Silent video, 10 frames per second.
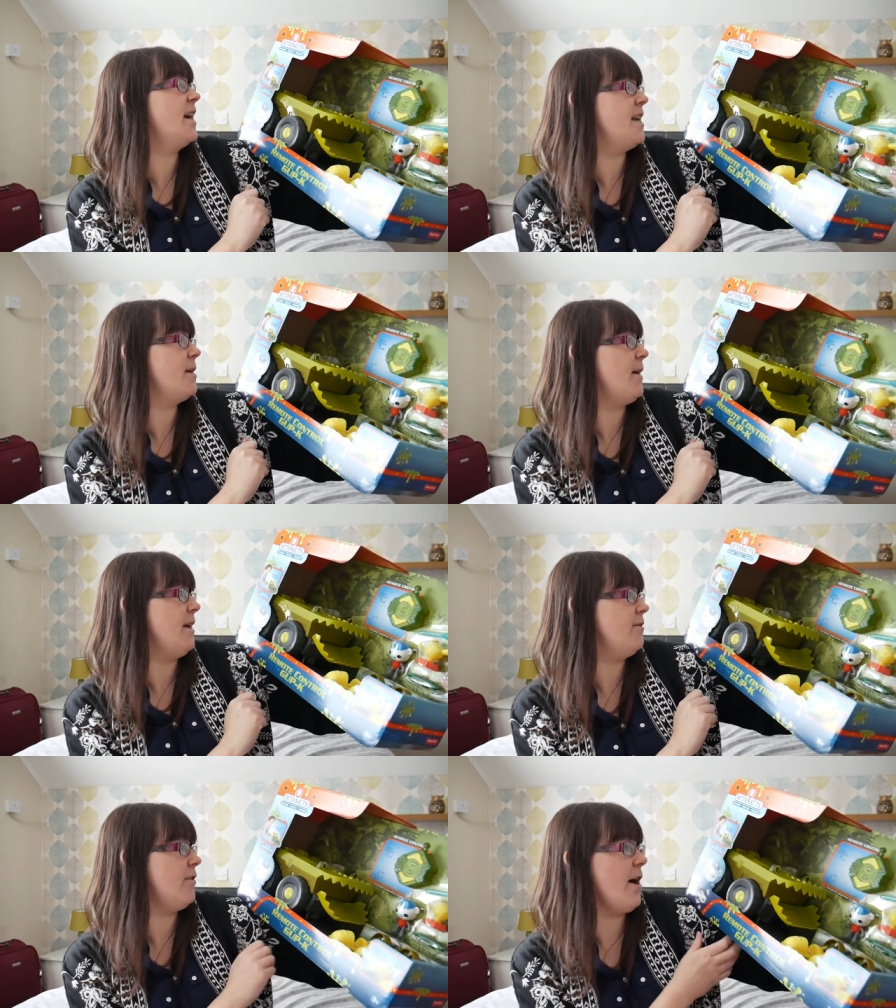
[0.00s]
I
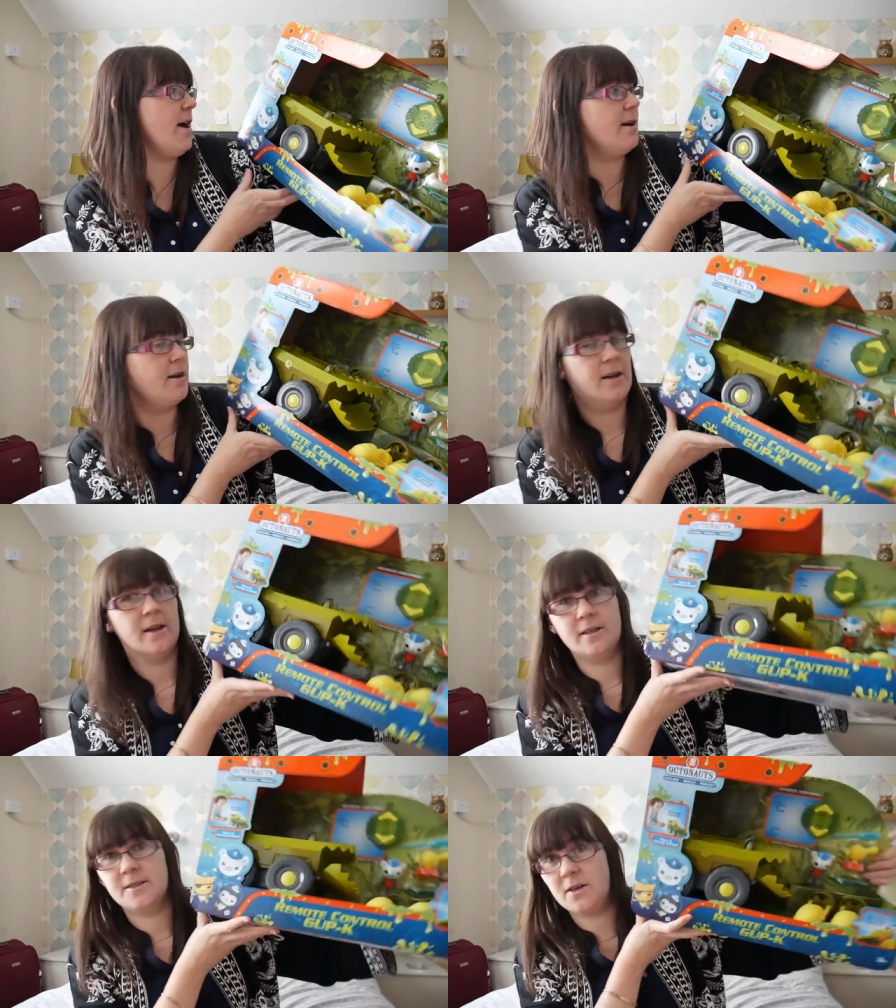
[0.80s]
paid for it
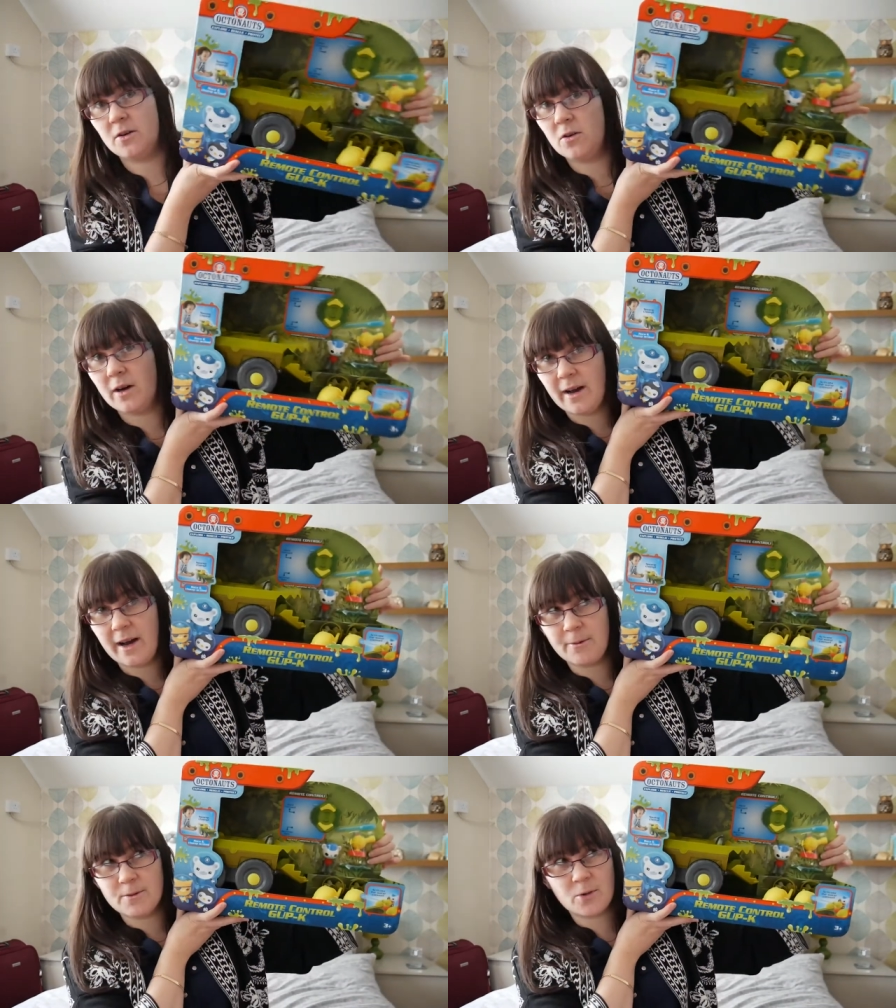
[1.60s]
so
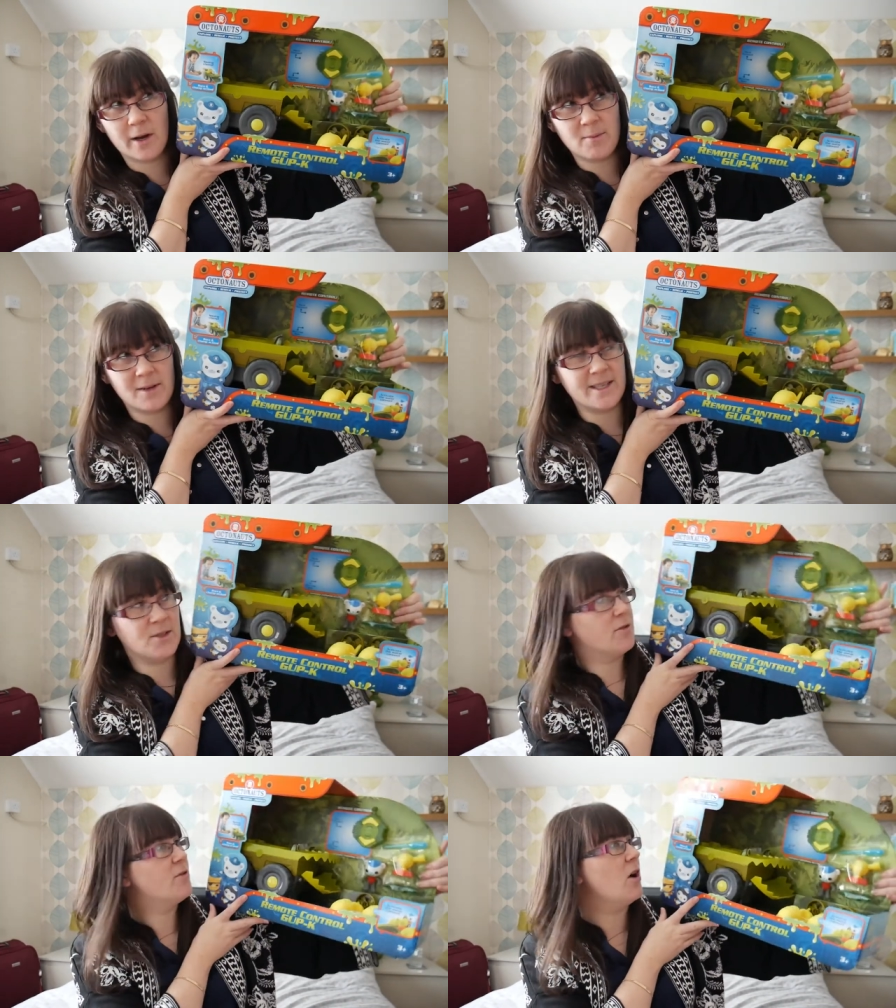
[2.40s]
I was quite
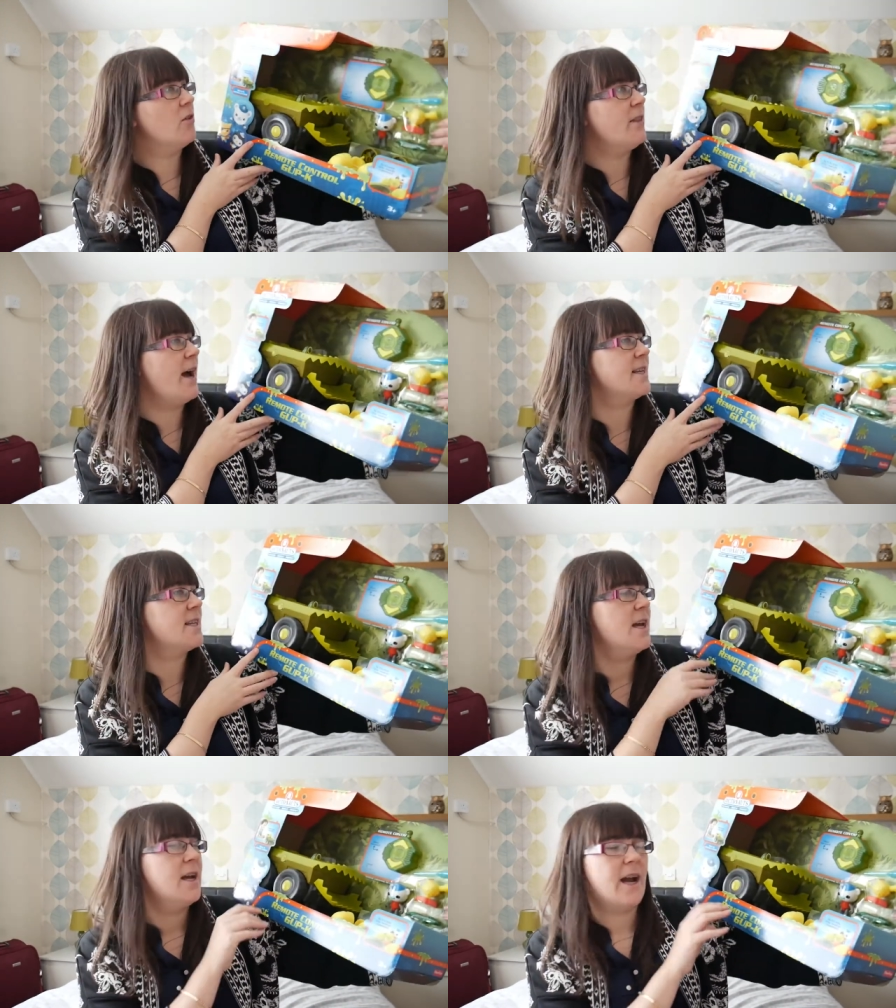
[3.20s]
pleased to have gotten that.
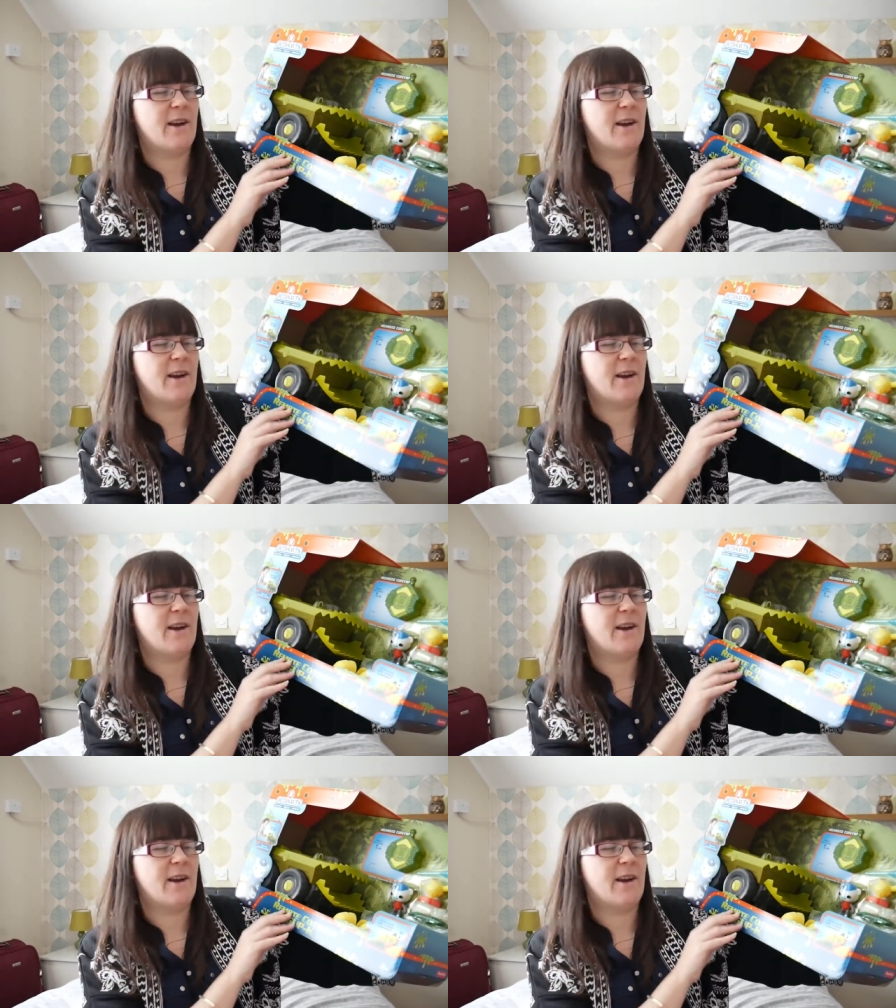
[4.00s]
I